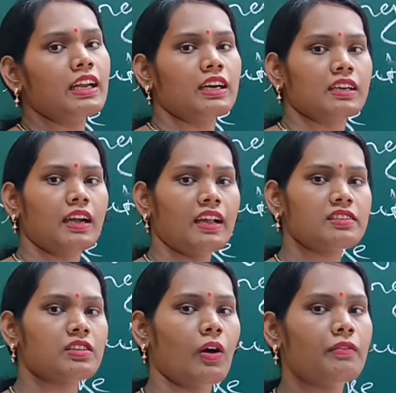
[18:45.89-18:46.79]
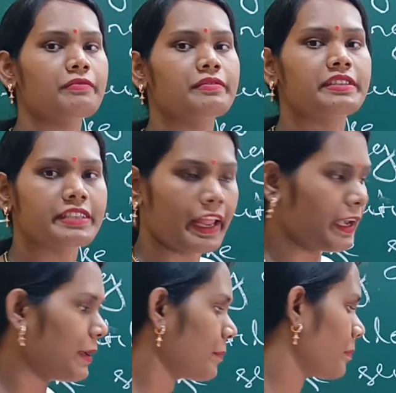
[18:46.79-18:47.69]
organs of
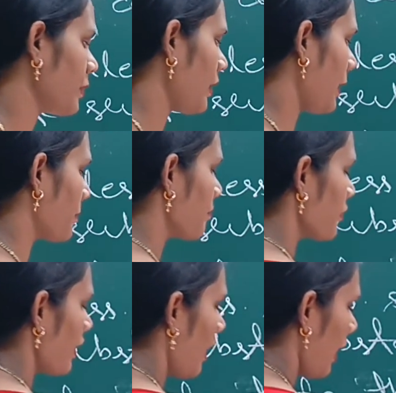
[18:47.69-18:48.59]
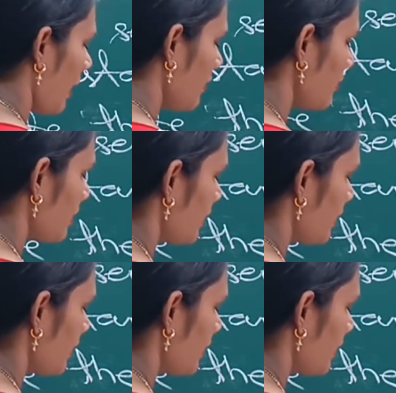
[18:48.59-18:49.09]
cell. Okay, and